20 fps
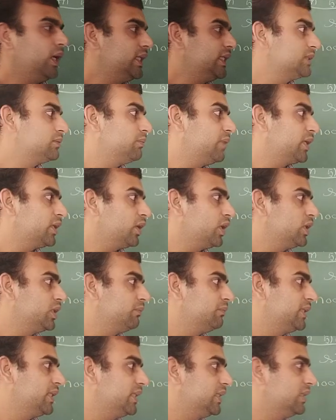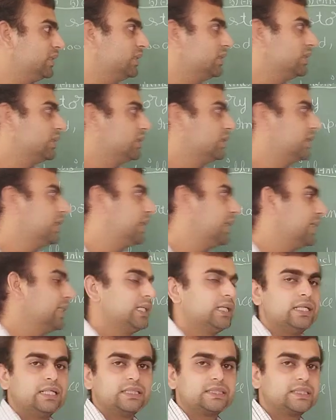What is metonymy?
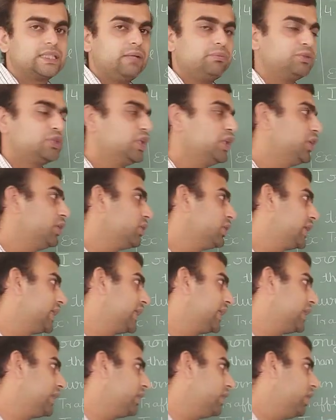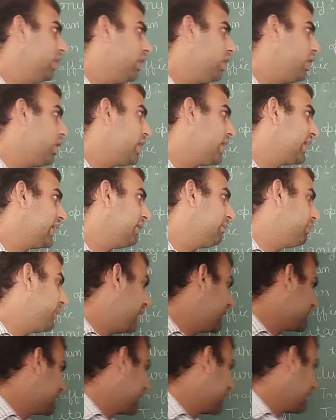Substituting or
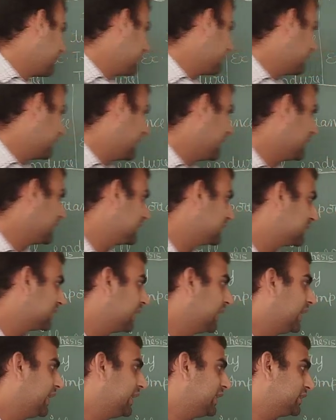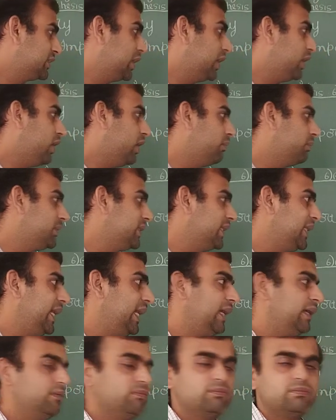replacing things instead of
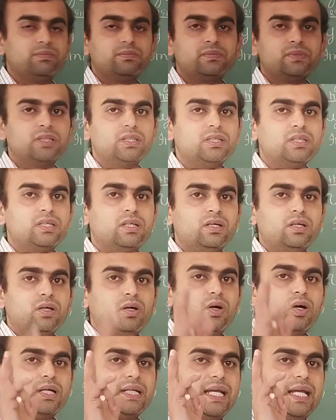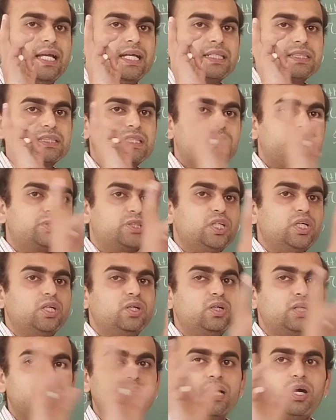name. Okay,
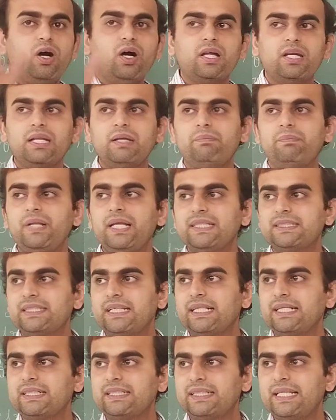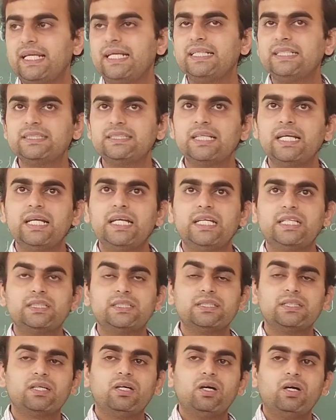substituting or replacing things
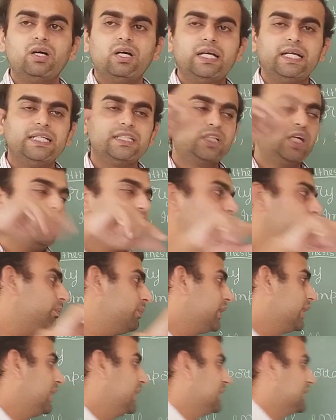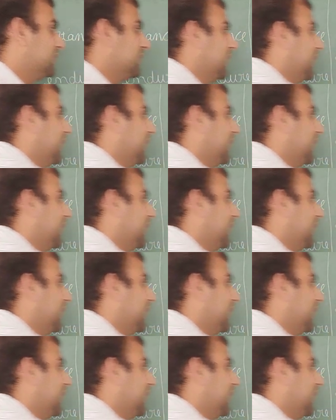instead of his